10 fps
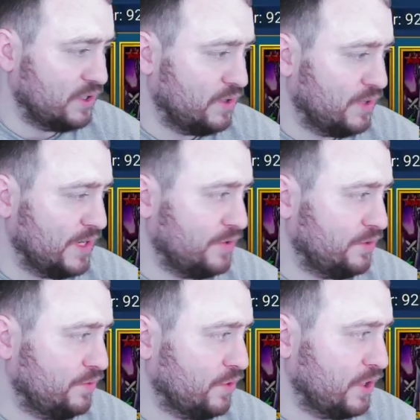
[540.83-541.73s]
and do
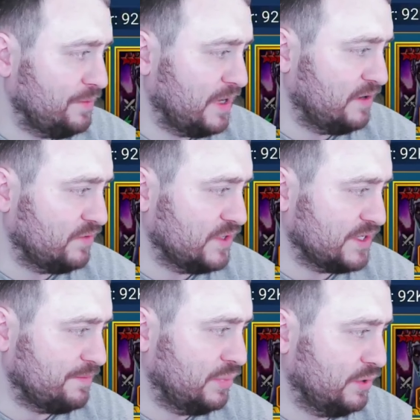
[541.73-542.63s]
nightmare, for
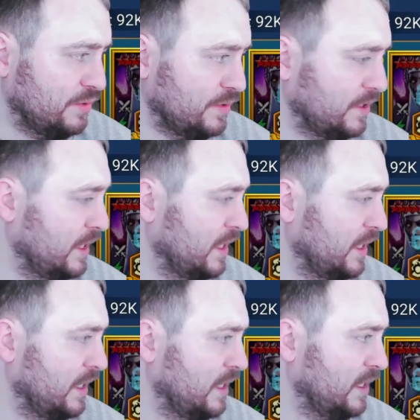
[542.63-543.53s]
example,
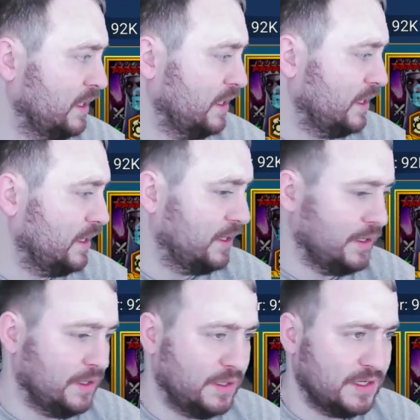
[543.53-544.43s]

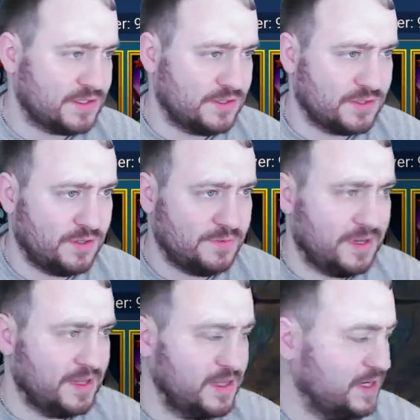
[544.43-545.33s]
let's just come out of
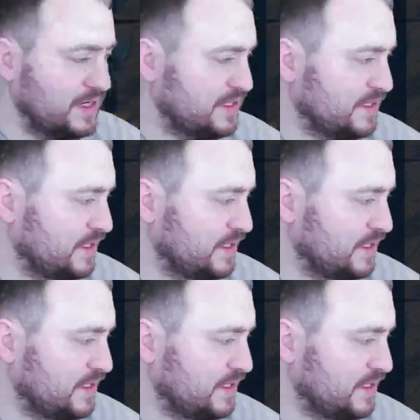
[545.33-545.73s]
this,